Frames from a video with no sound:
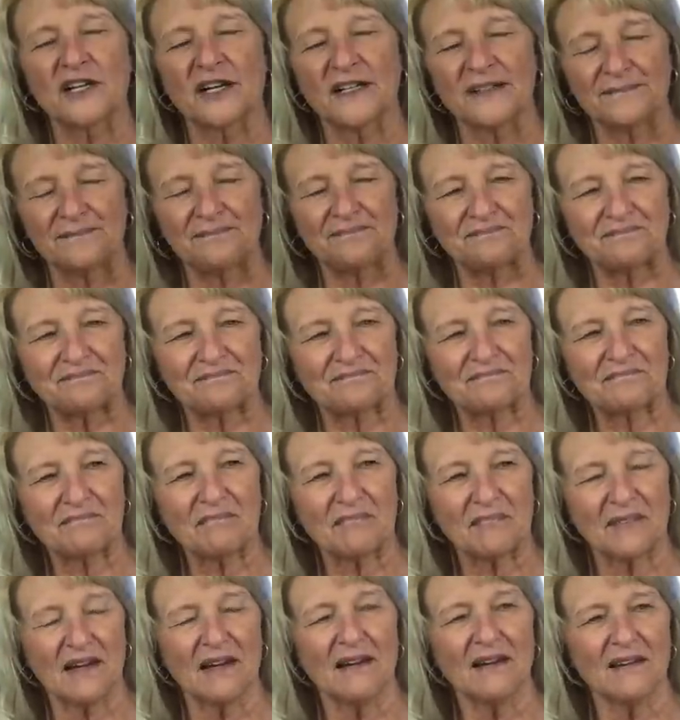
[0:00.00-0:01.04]
a
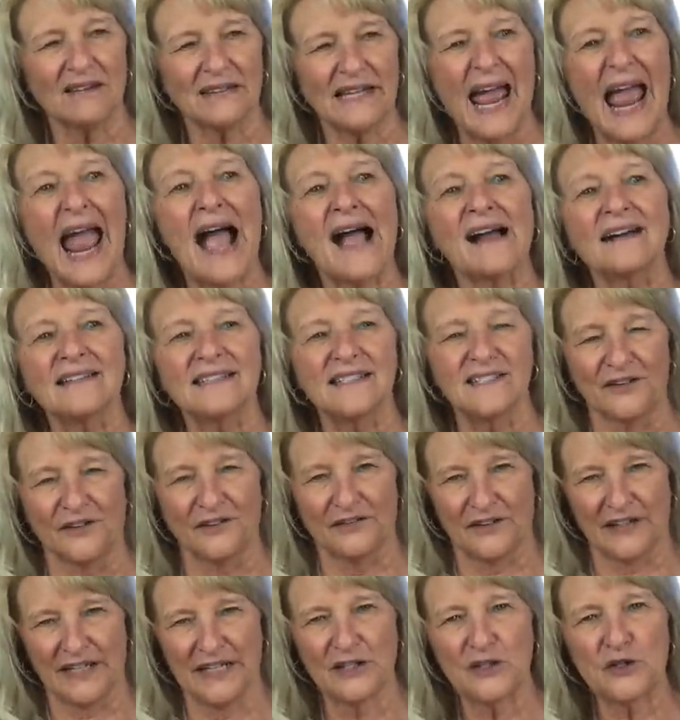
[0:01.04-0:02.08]
an active
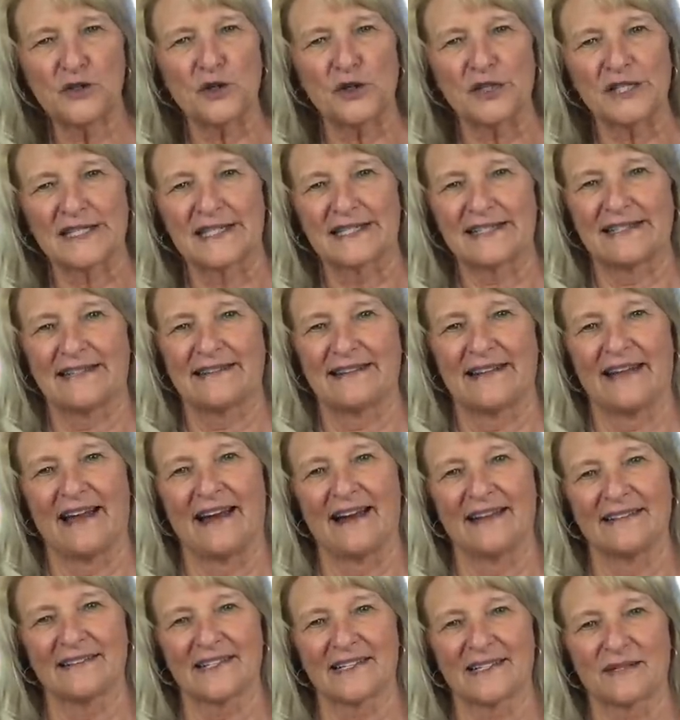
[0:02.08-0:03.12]
interest in
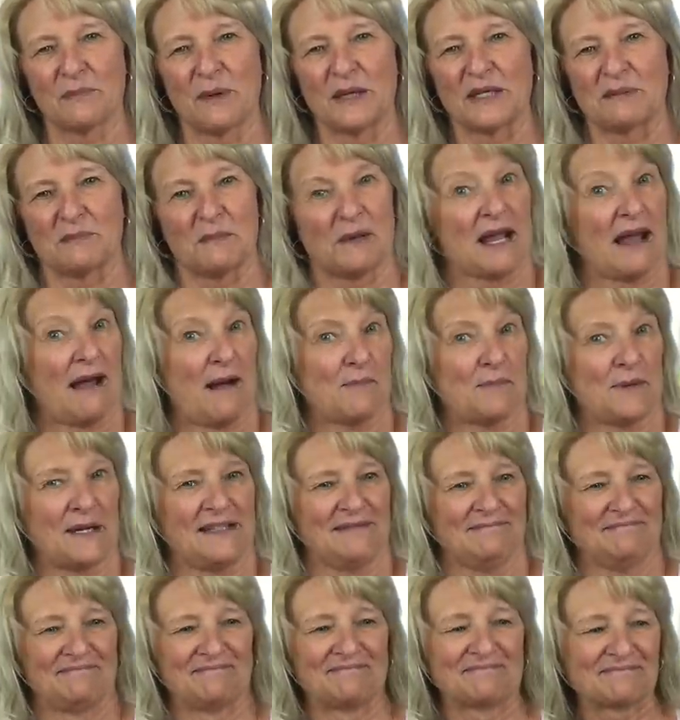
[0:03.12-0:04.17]
that just makes me
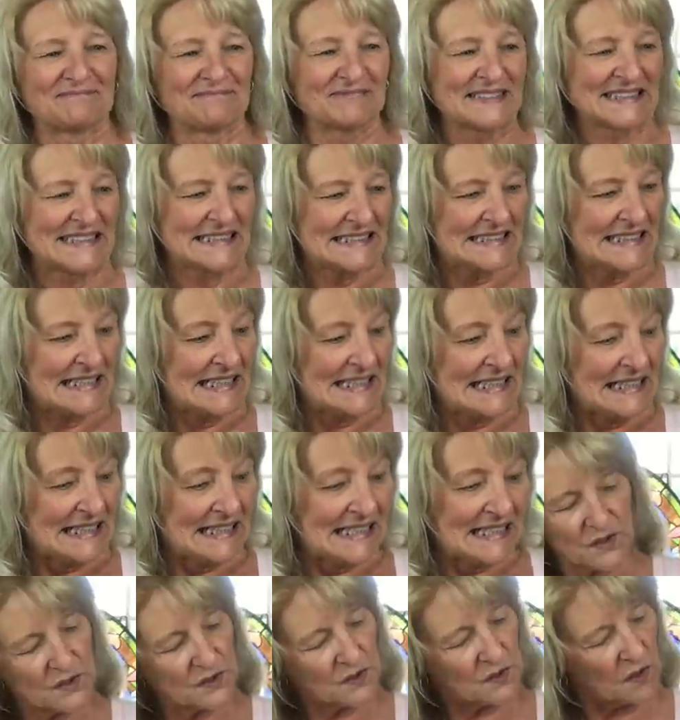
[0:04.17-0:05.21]
happy.
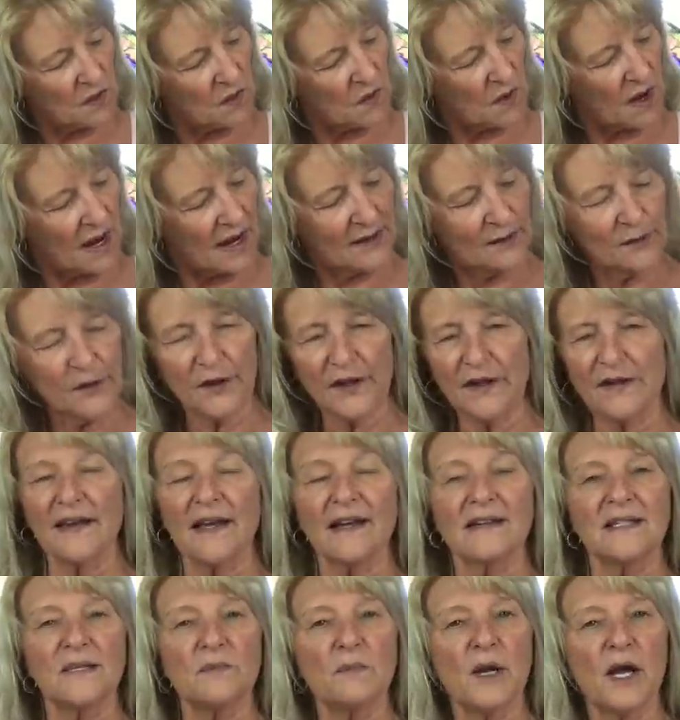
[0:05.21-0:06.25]
So I think
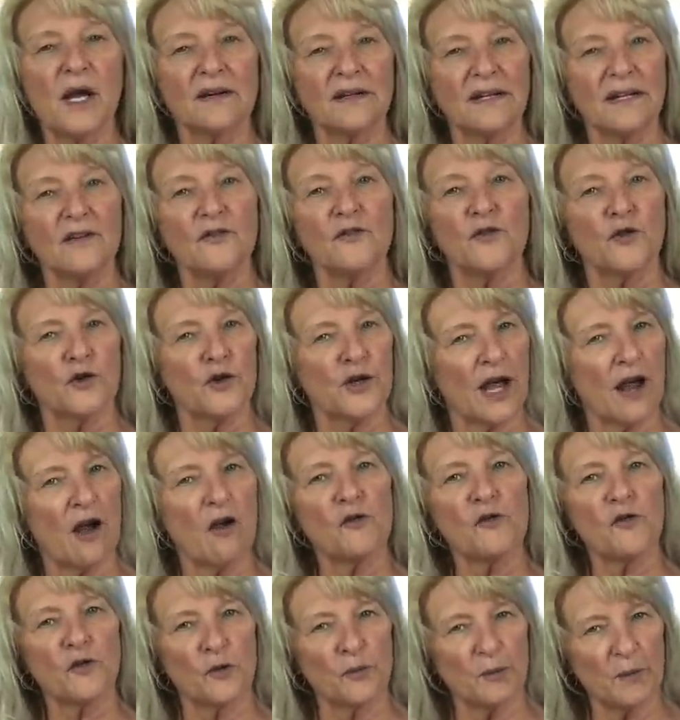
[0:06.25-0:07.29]
that's about it for
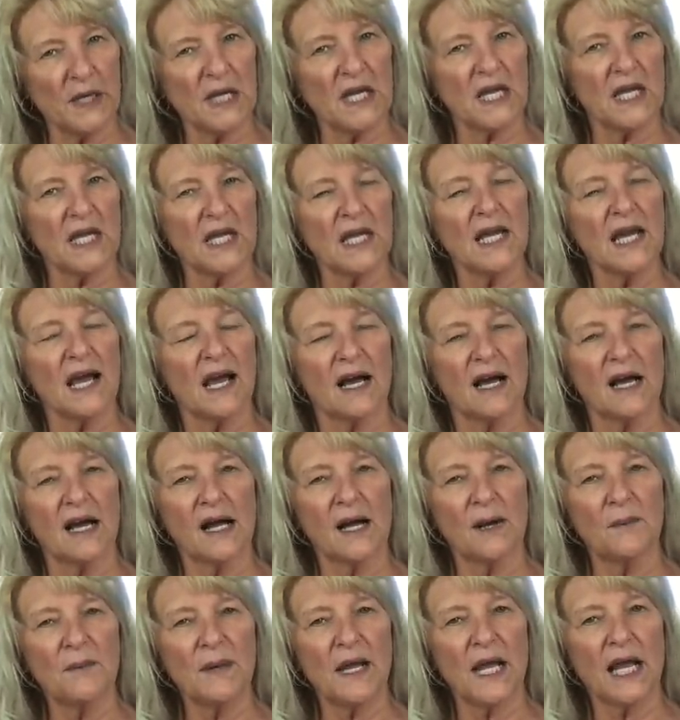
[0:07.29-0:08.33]
now for me.
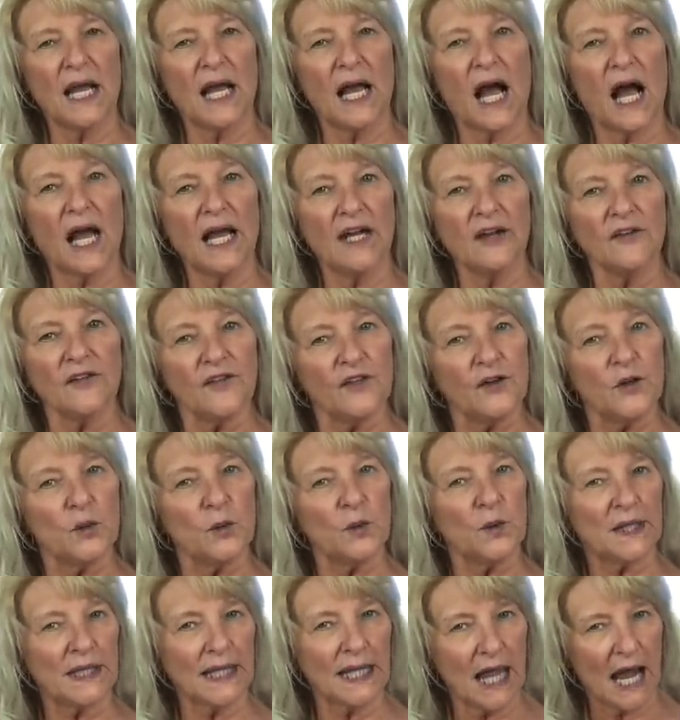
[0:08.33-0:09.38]
Um, if you
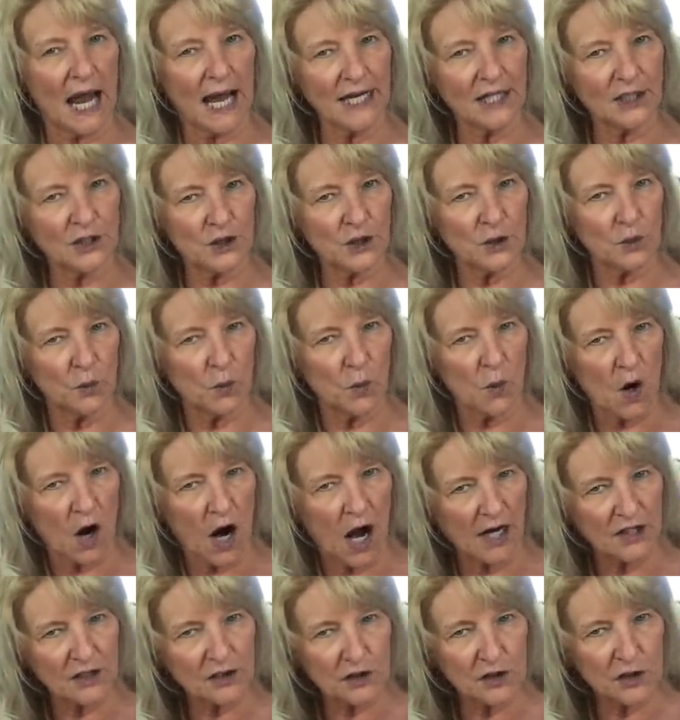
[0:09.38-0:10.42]
would like to
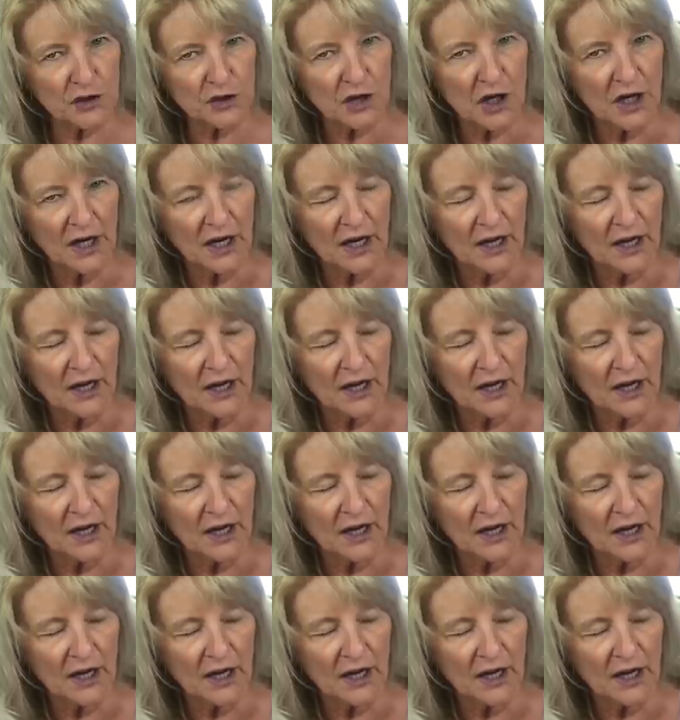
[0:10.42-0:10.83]
watch